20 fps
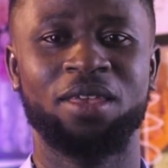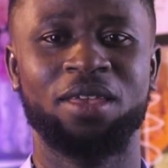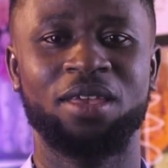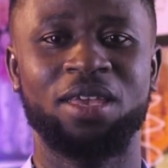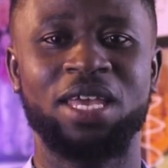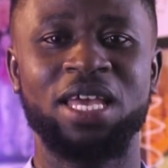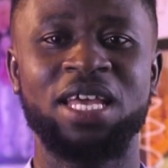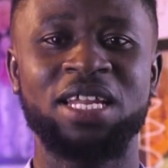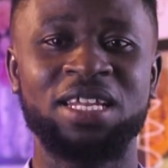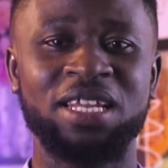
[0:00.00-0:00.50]

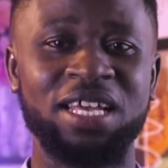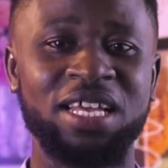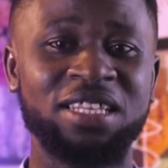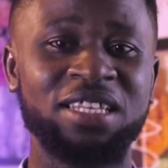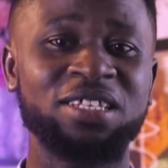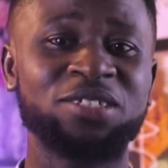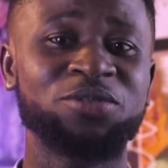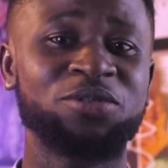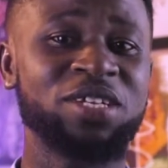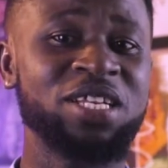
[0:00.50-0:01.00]
And it is
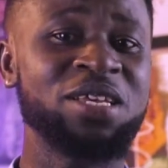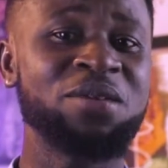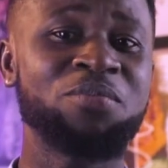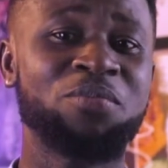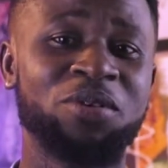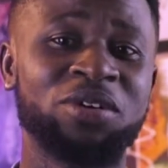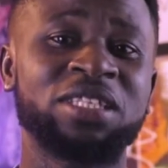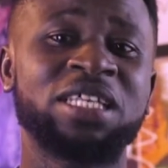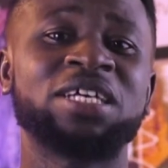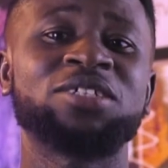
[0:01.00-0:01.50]
really
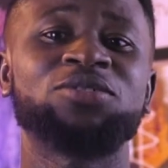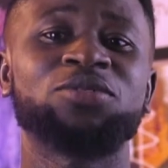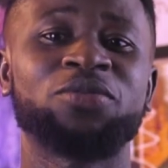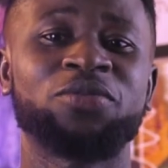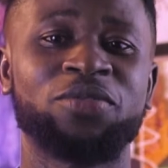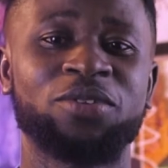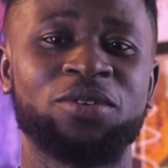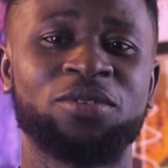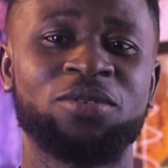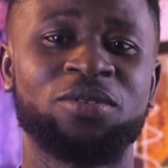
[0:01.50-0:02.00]
important to
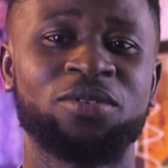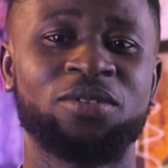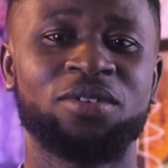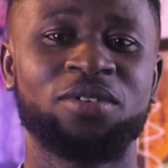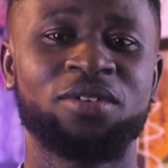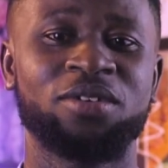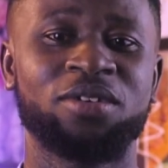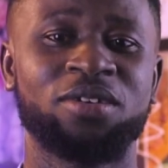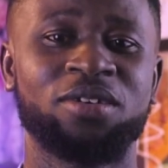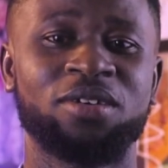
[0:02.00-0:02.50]
fail.
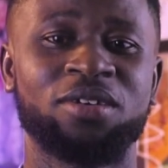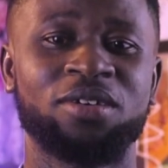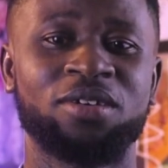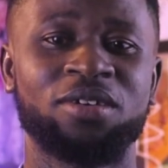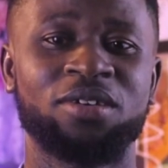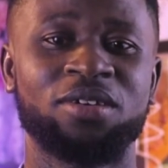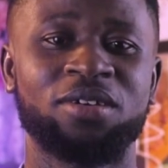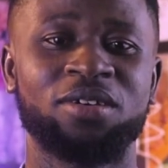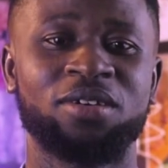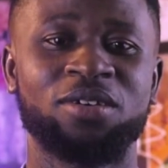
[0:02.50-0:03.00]

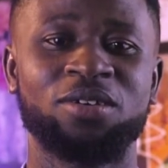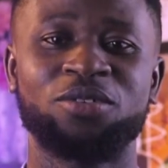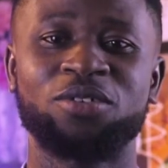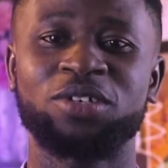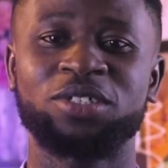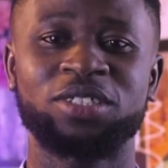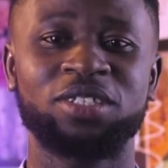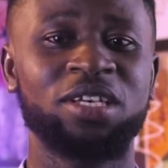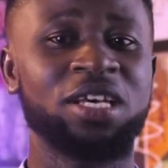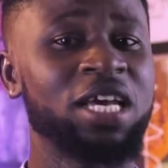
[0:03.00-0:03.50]
Because
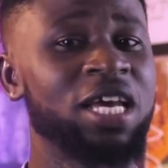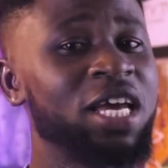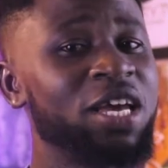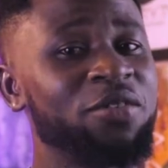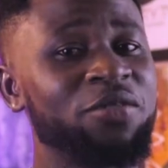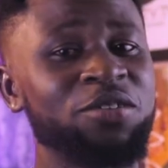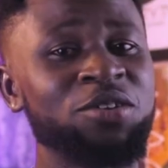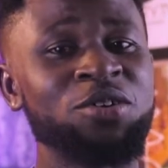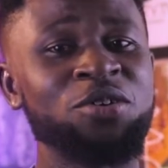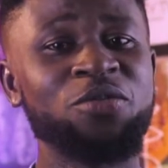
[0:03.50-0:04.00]
if you
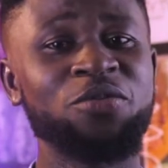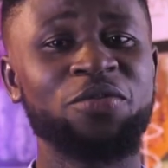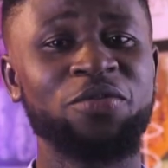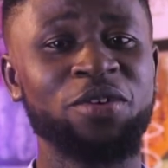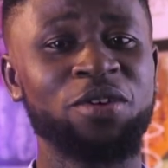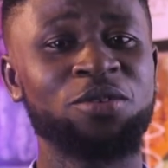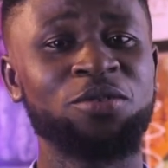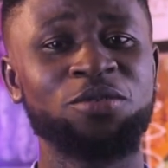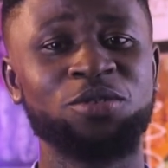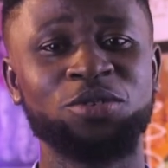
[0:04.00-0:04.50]
don't
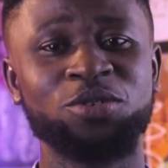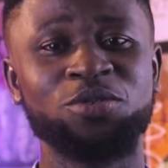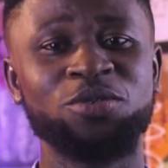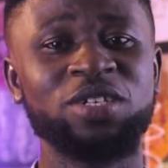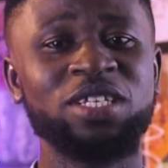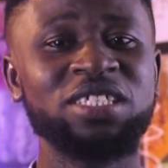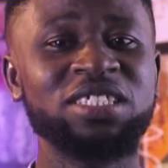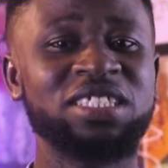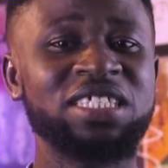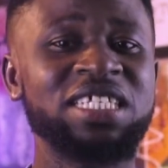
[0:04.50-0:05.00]
fail, you
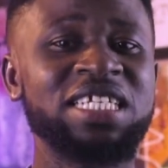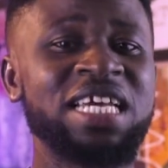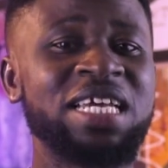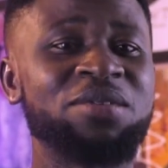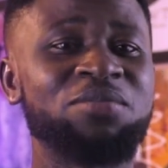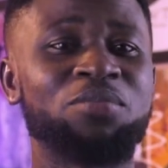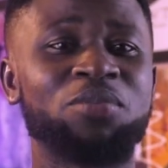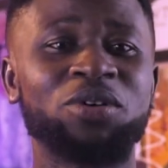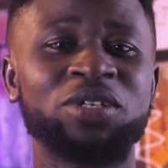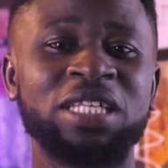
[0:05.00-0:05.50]
wouldn't see the
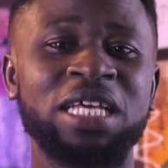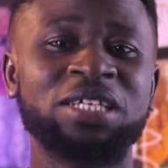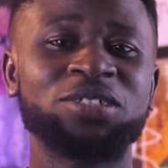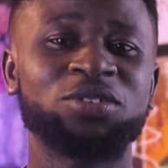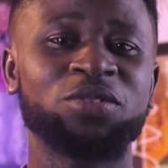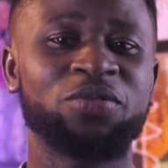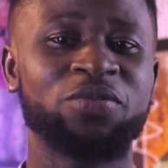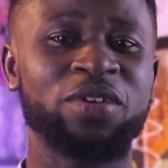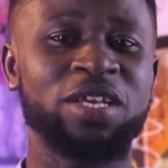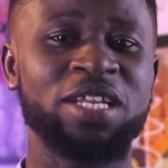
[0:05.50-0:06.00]
importance of
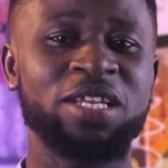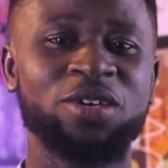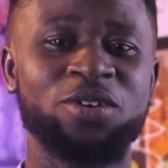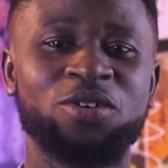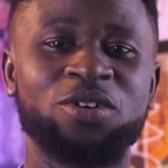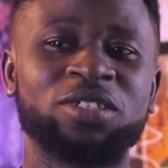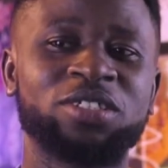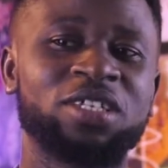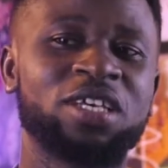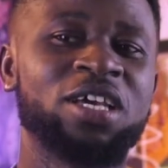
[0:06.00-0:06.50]
failing.
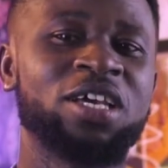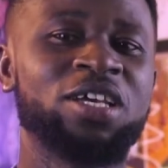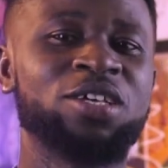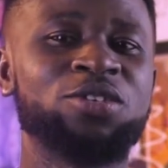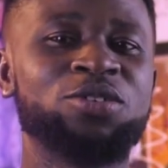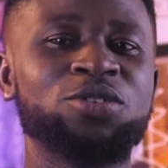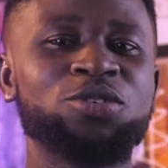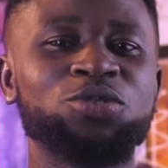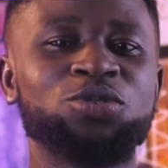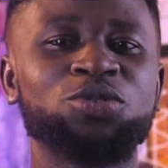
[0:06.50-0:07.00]
Because you
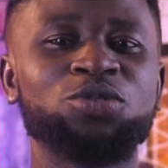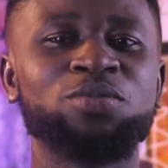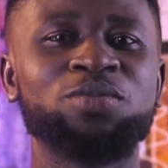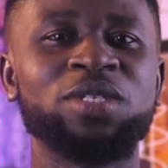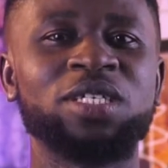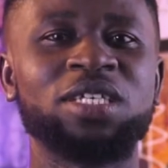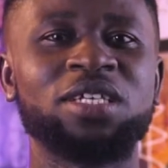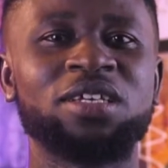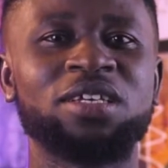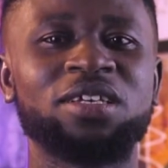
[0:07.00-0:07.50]

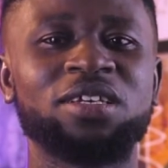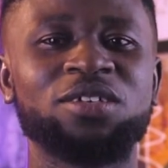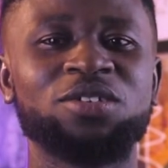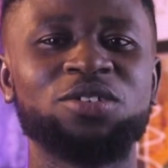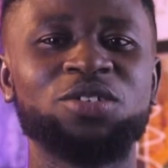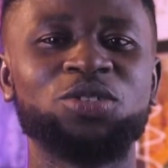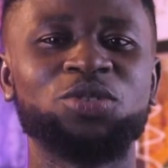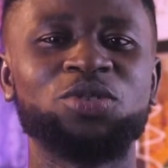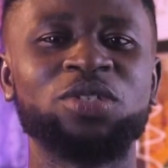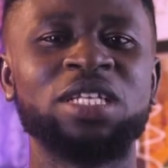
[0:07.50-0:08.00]
need
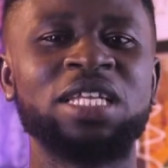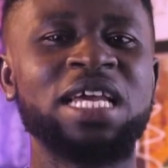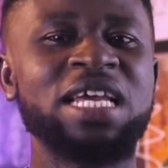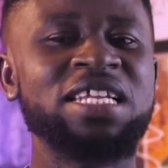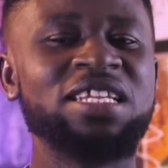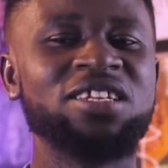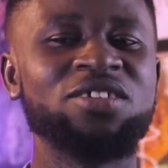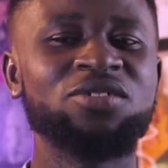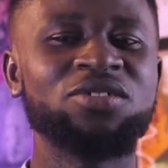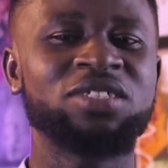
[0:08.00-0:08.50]
to learn
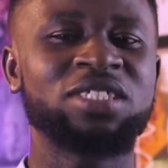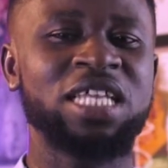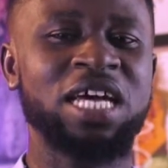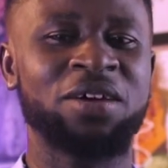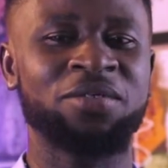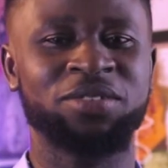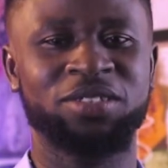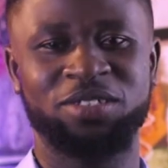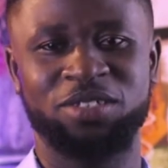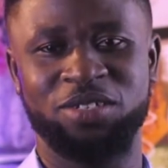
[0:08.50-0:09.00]
new stuff.
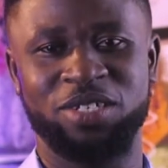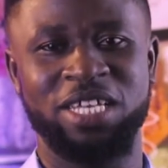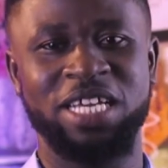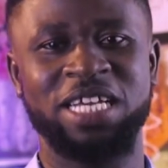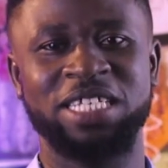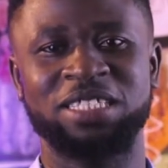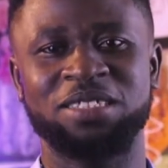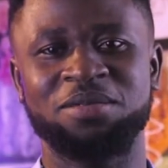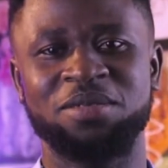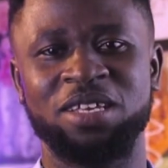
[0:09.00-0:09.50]
You get
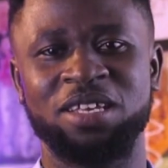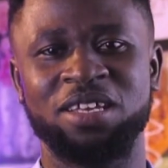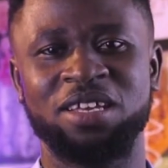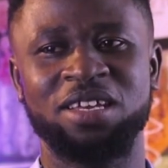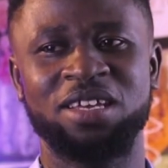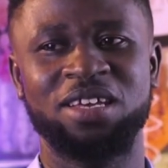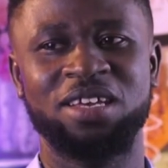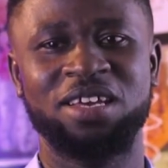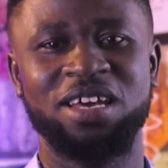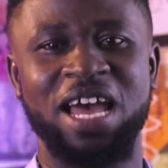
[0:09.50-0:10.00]
me?
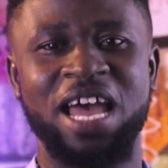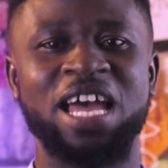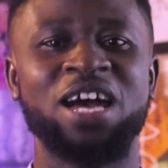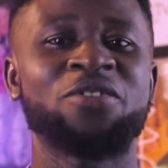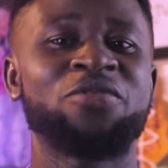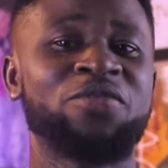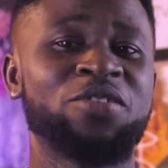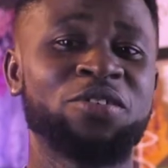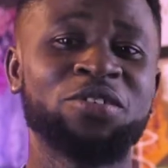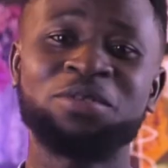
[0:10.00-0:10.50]
I have
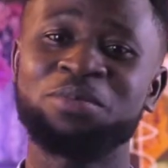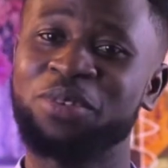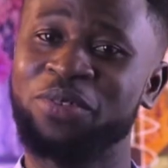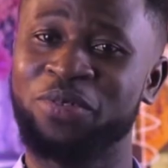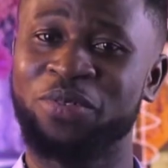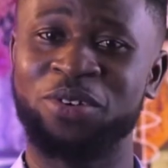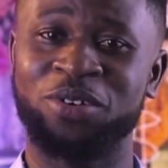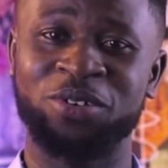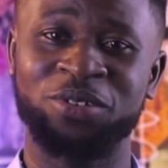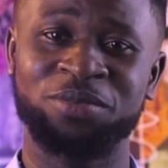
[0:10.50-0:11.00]
failed
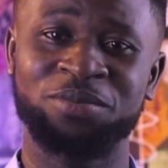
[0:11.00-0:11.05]
before.